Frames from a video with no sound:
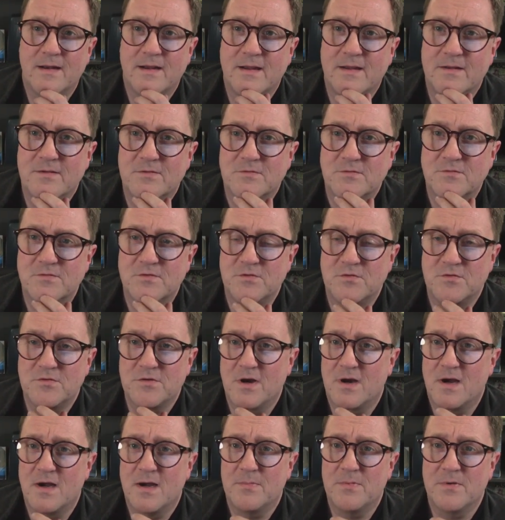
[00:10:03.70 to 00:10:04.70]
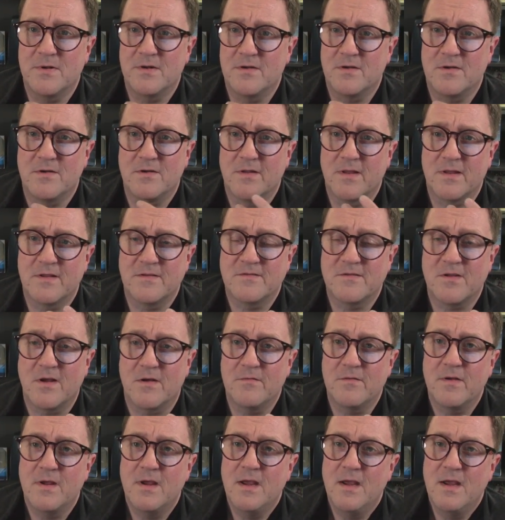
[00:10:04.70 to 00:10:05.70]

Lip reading: into C# and all that stuff,